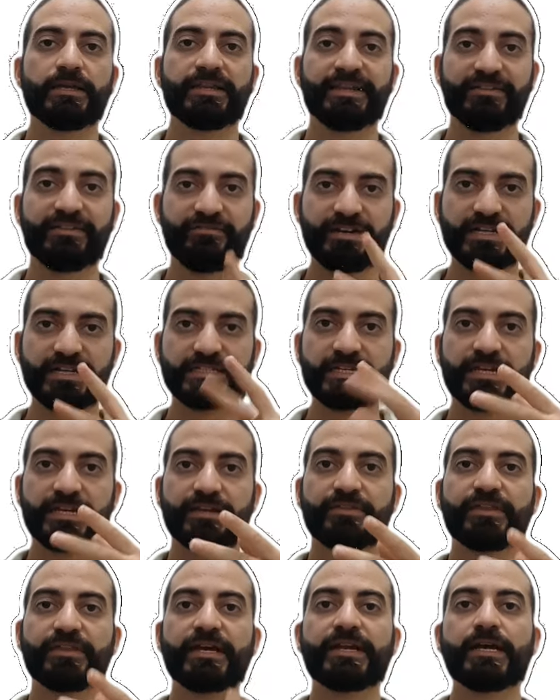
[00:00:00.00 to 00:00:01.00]
reversing
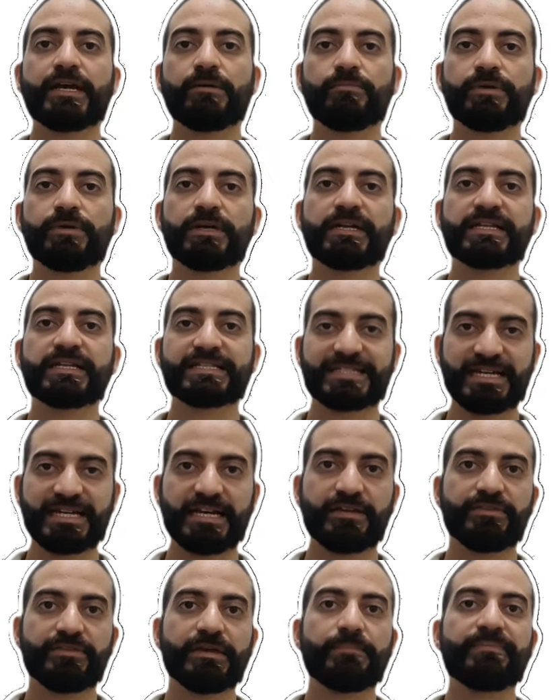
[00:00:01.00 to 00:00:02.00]
the number
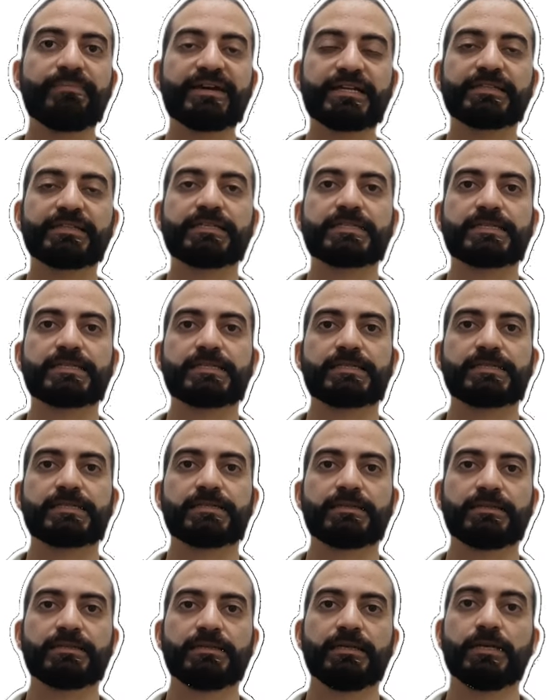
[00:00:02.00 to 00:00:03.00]
inside the parentheses.
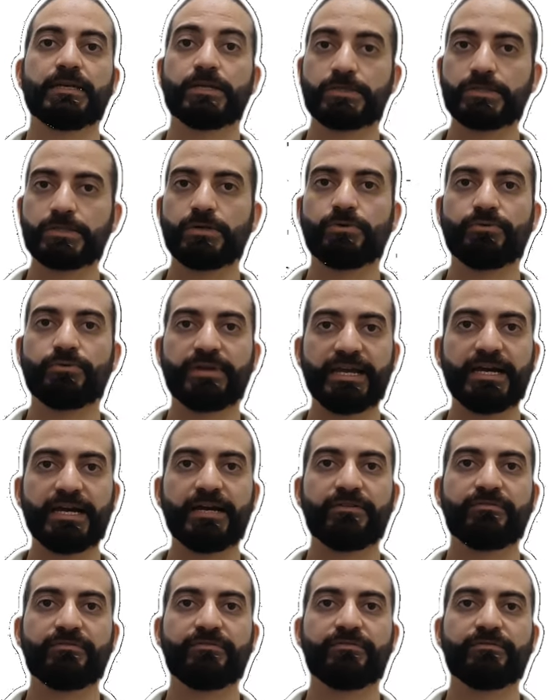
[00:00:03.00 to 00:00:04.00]
So we
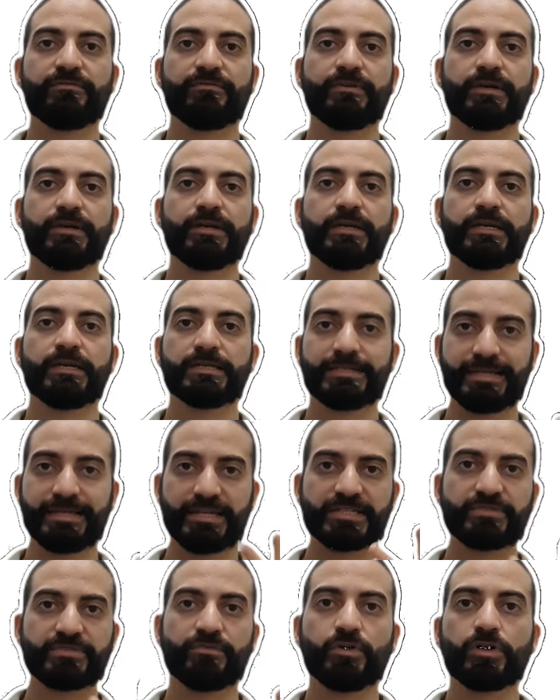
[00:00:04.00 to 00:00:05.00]
have this
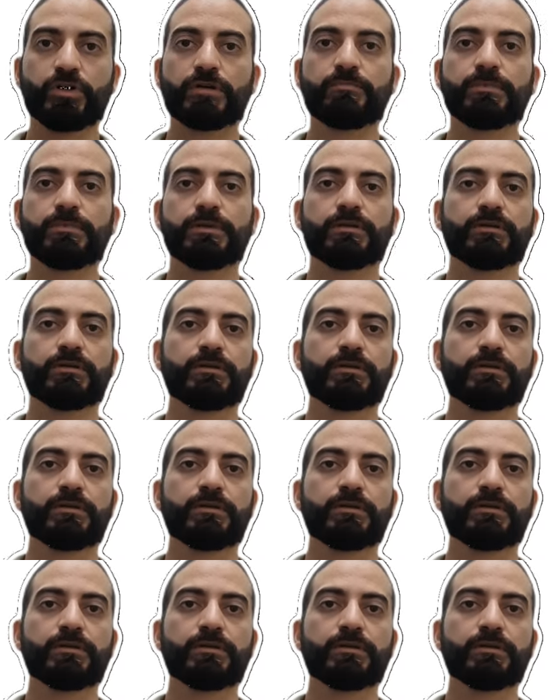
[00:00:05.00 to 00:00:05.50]
form.